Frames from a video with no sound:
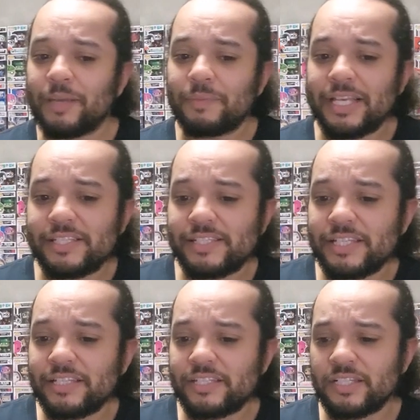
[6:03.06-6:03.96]
Liam
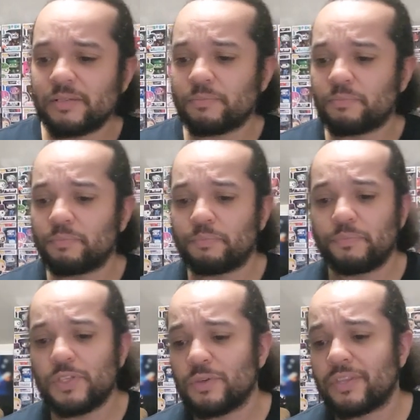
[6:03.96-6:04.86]
Neeson to
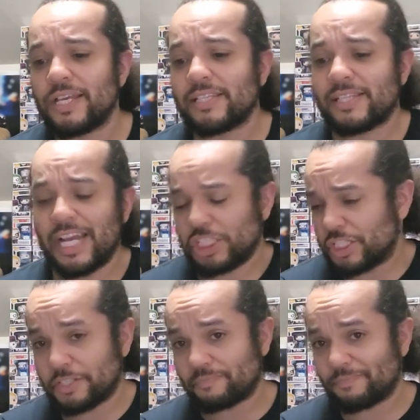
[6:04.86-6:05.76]
do this. And I
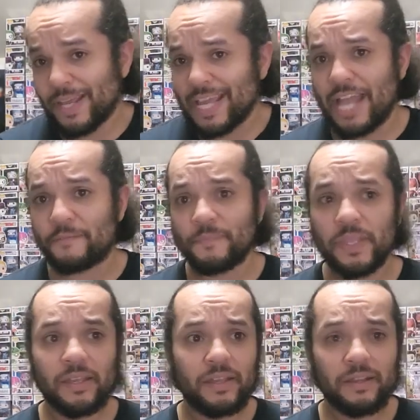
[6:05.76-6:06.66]
just, again,
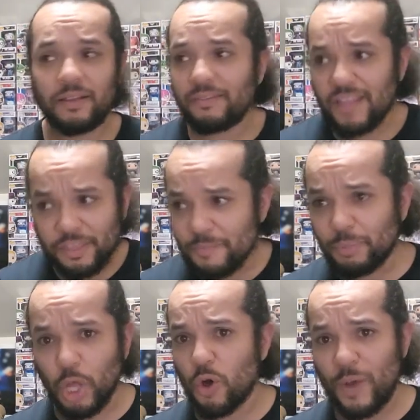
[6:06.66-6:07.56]
nothing
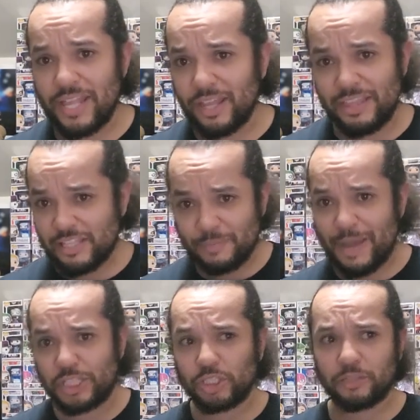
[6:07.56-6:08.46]
blow away, nothing
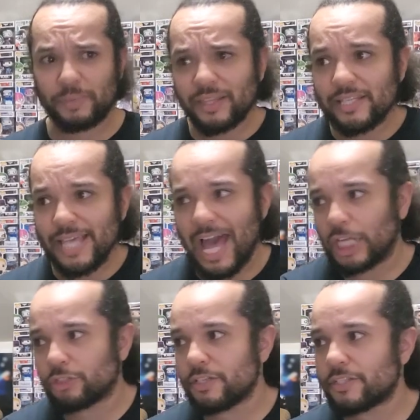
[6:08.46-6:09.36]
special, but this
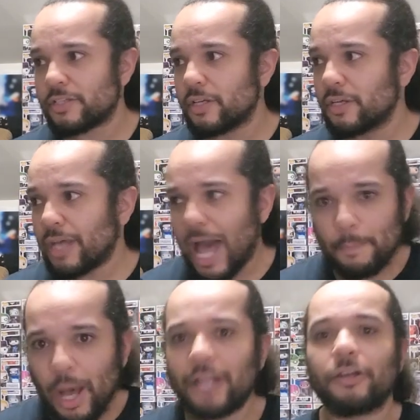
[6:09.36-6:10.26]
actress,
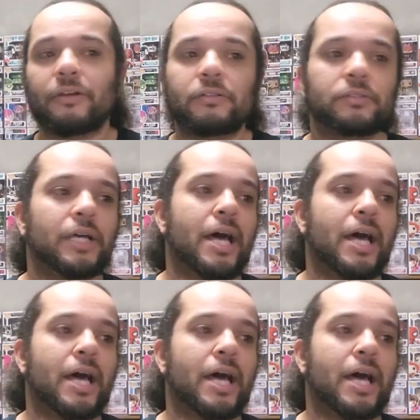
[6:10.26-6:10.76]
I bought her.